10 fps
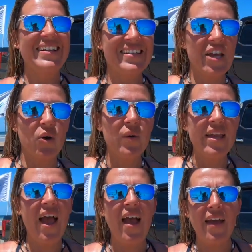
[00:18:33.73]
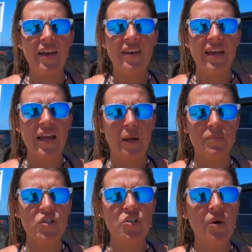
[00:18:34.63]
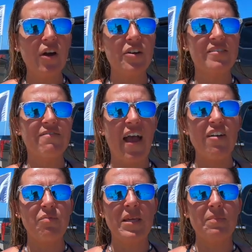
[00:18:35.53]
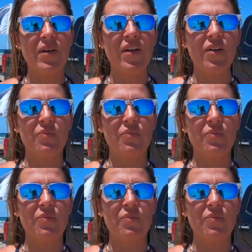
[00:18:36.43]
So we had 205 people